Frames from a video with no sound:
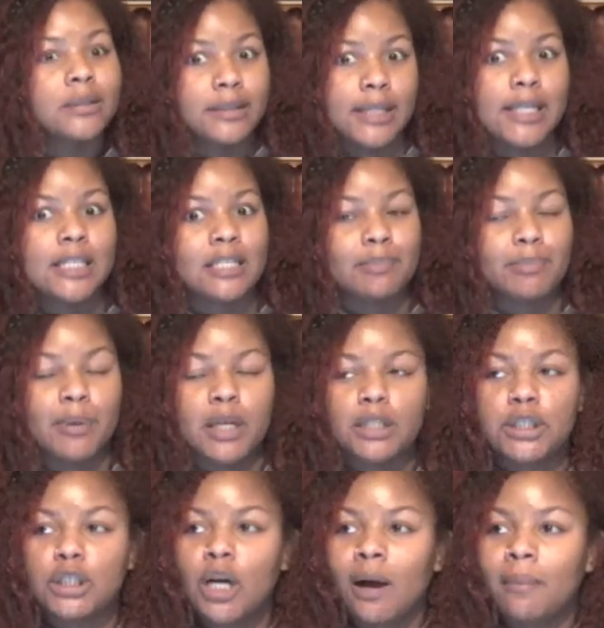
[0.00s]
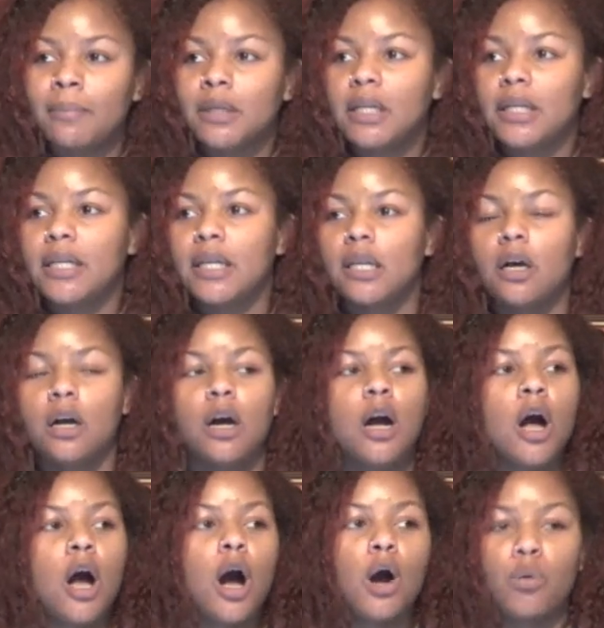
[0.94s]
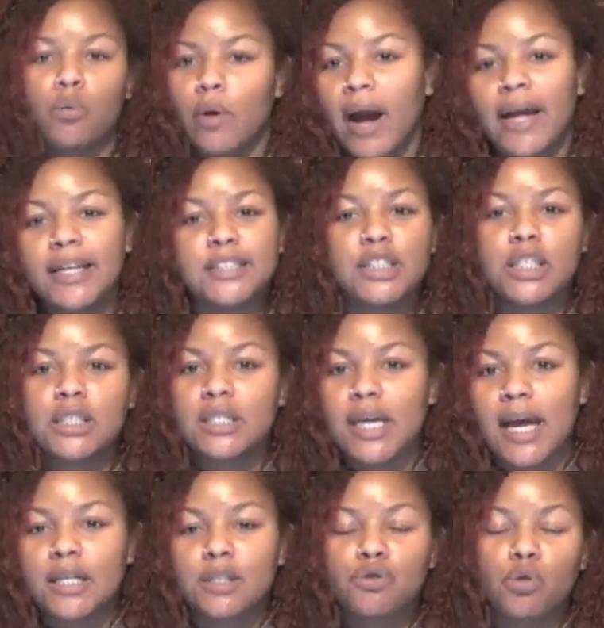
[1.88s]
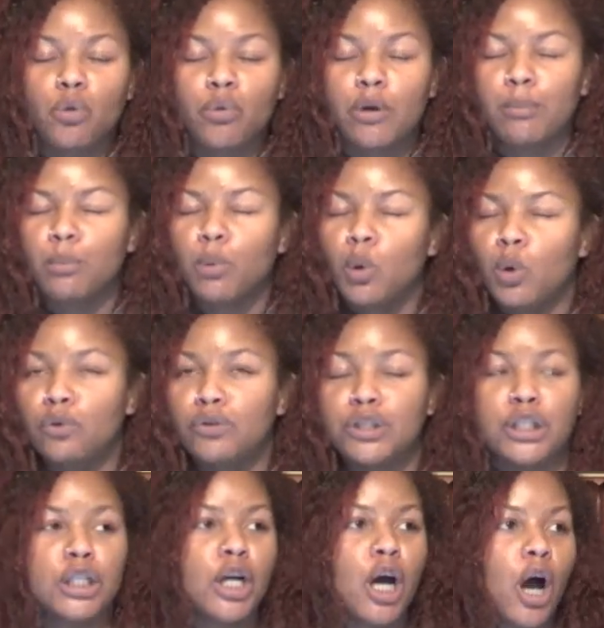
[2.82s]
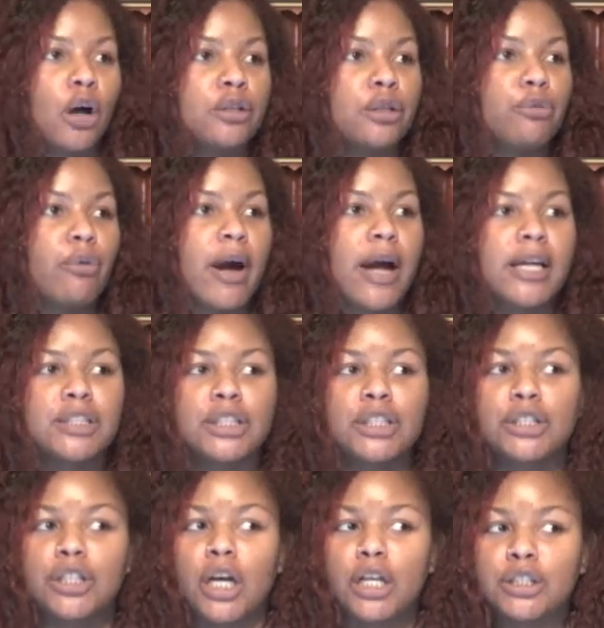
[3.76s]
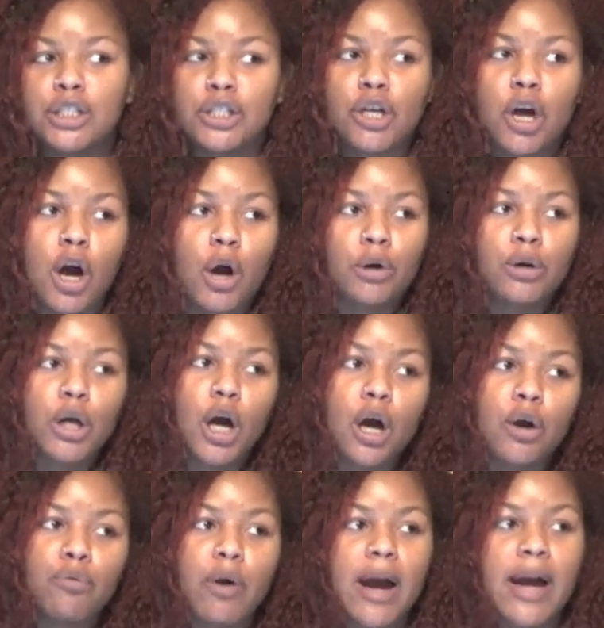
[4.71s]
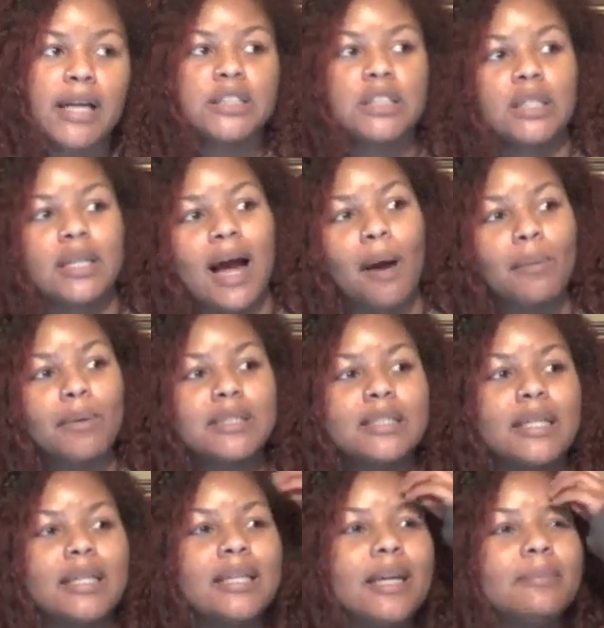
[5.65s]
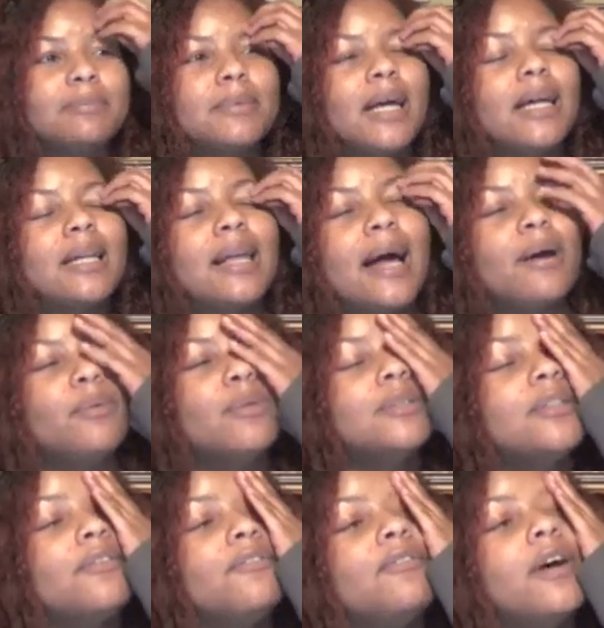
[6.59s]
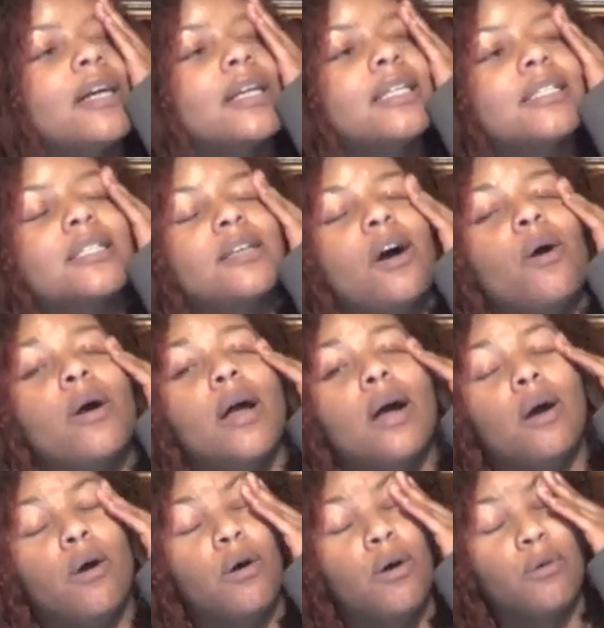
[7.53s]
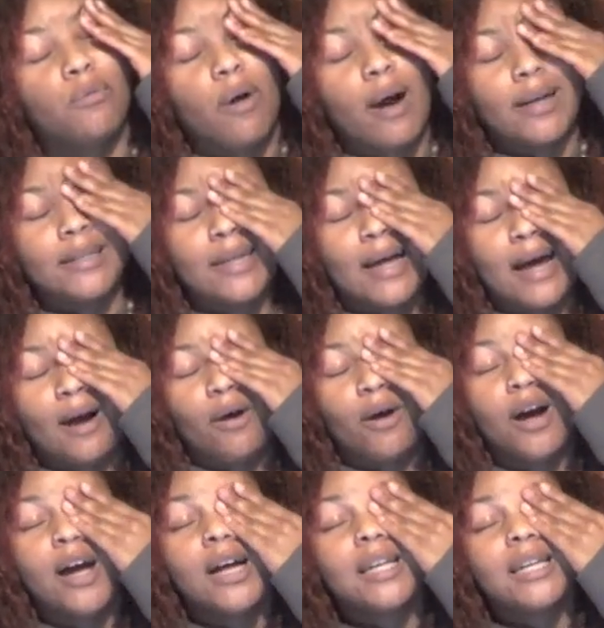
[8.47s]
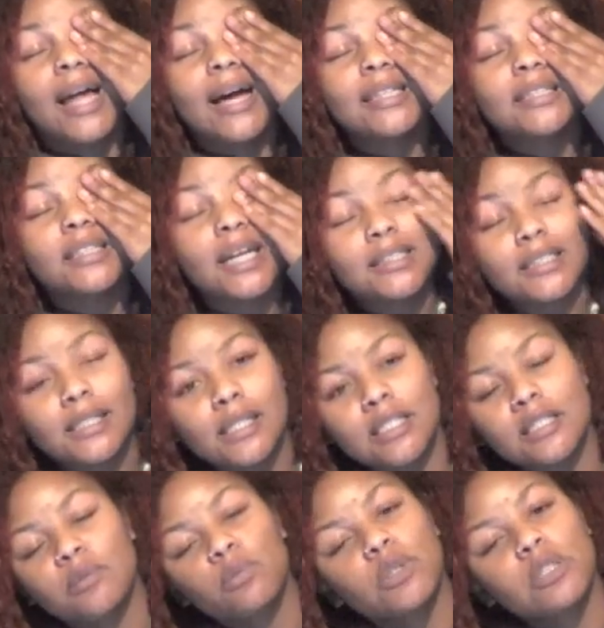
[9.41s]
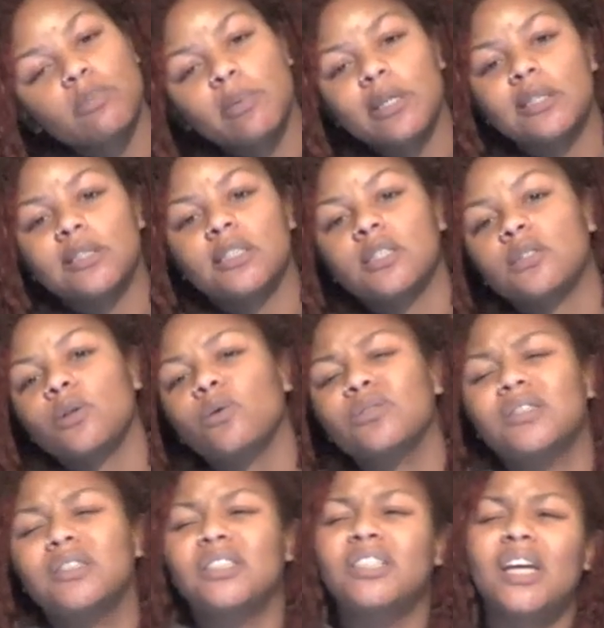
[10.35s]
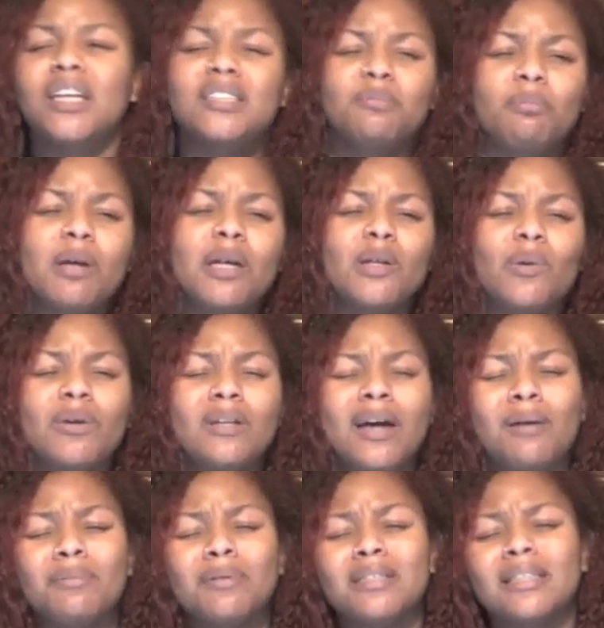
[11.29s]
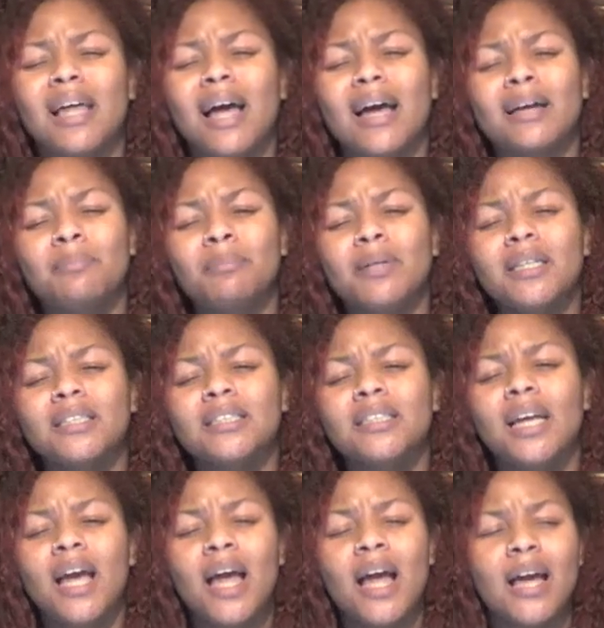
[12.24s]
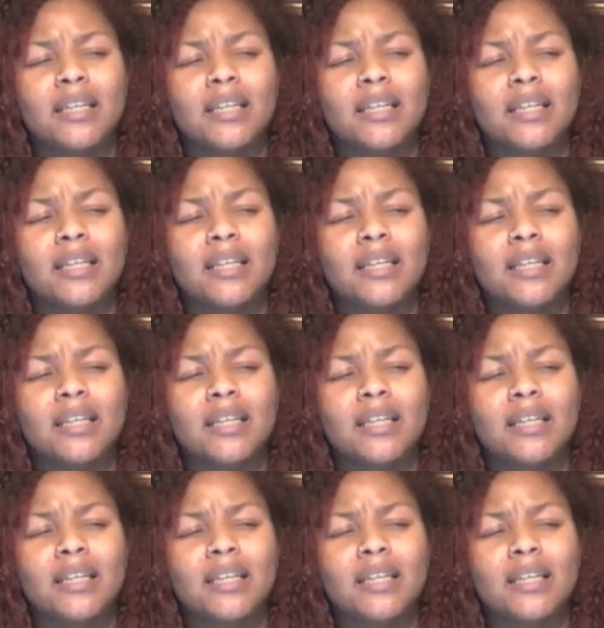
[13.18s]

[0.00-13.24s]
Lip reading: This bitch coming to get a ratchet tattoo removed. She called it ratchet. Duchess called her ratchet. I was sitting up there like, what the fuck is going on right now? Like, Duchess was being just so judgmental. And I was like, bitch.